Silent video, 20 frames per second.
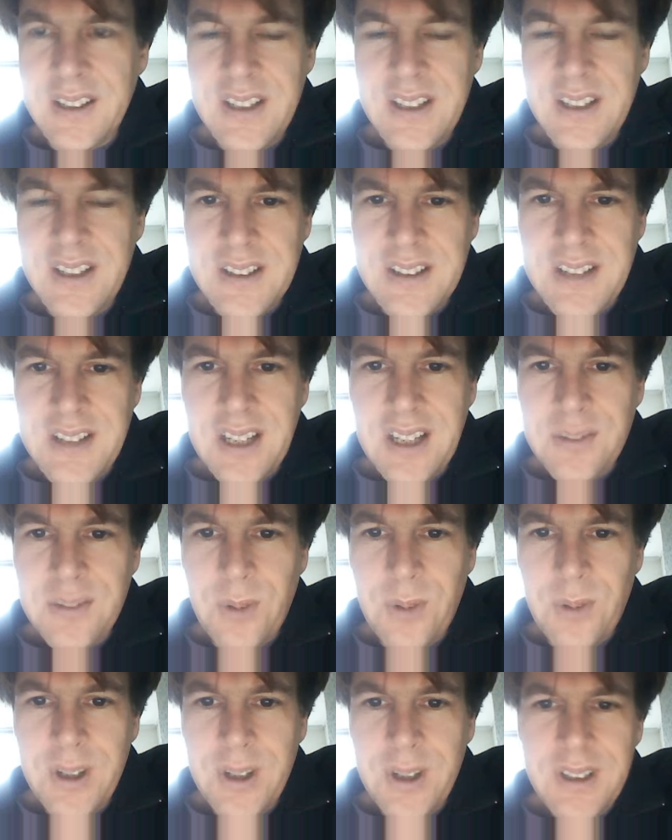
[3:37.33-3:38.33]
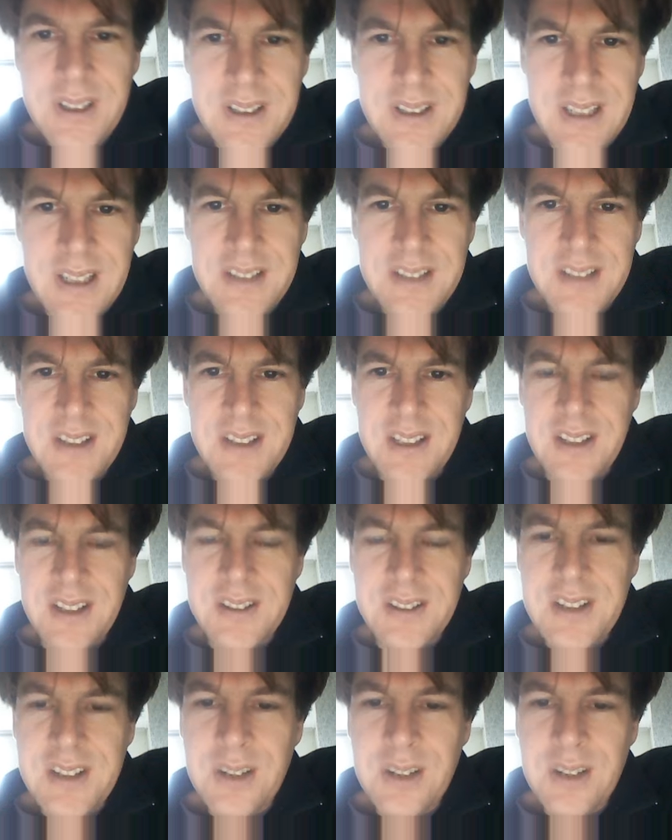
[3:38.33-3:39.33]
the second one, let's say
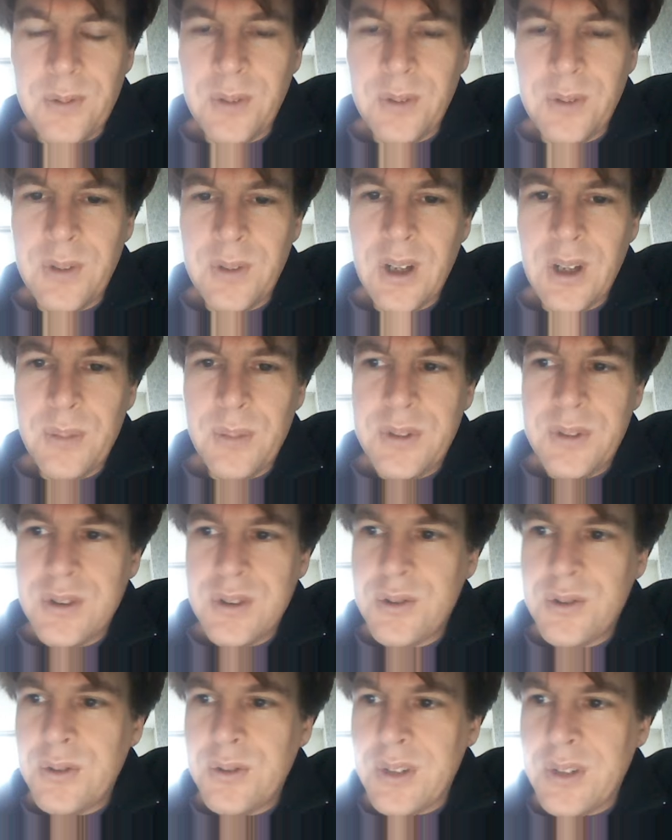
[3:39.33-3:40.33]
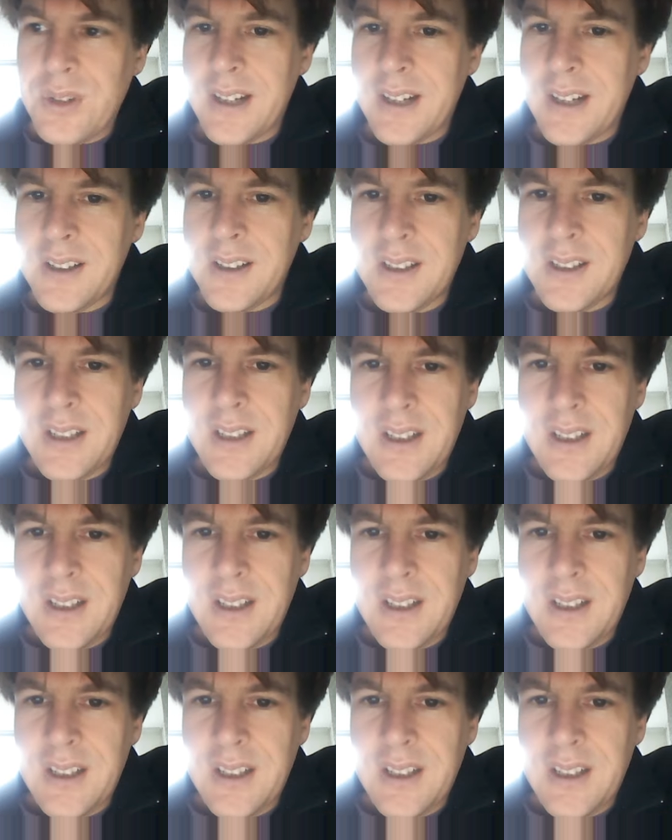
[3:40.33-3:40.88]
then the second one, we lump these two together,